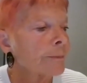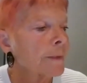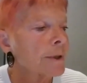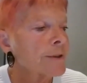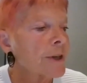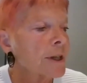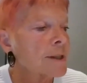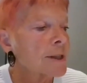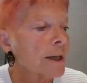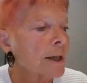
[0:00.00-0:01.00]
a
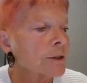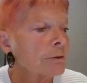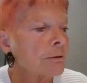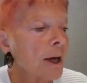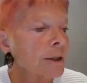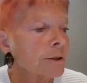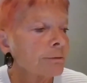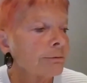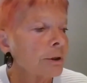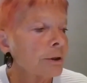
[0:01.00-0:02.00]
zigzag to the right,
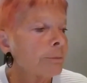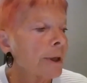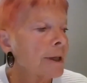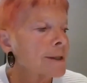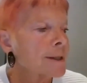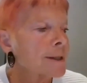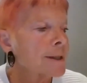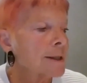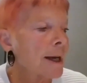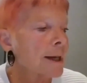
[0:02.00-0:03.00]
followed by a
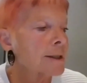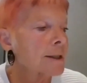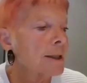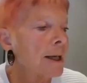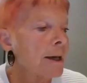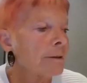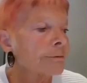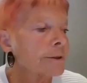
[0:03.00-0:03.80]
zigzag to the left.